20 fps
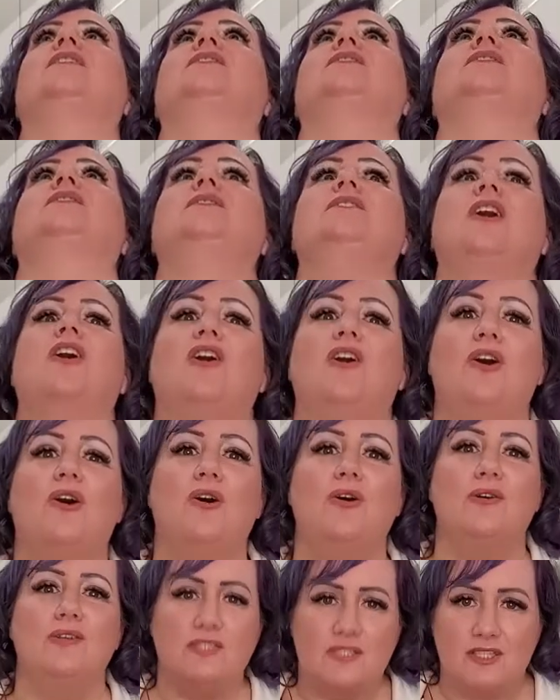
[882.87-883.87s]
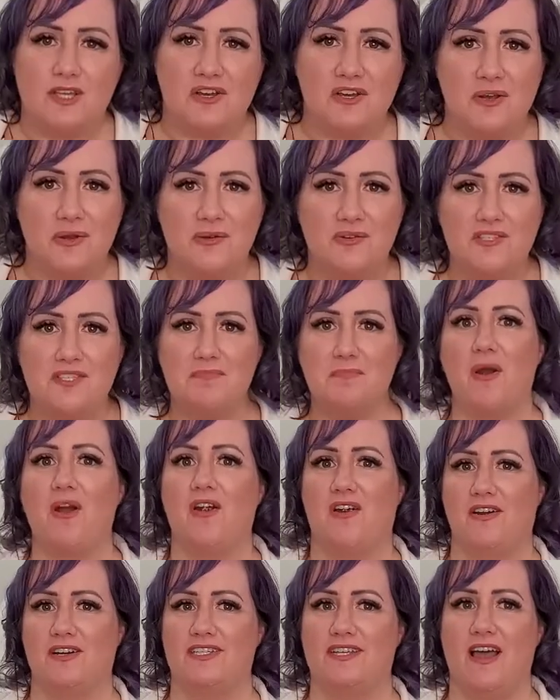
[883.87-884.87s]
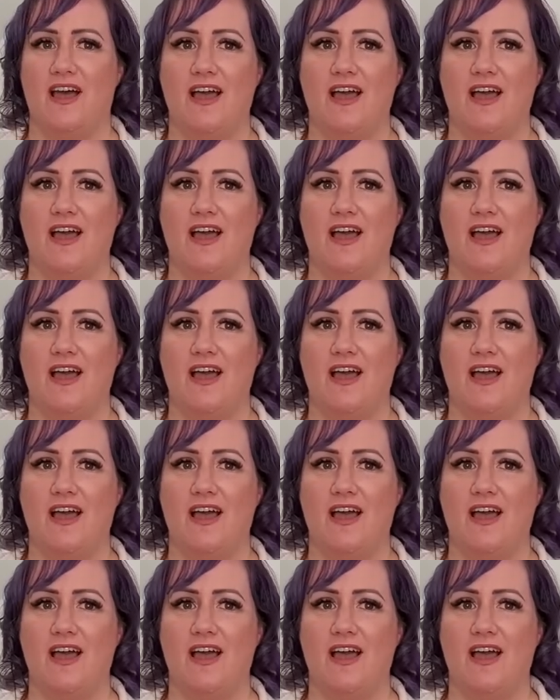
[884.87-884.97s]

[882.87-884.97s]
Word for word: So smart.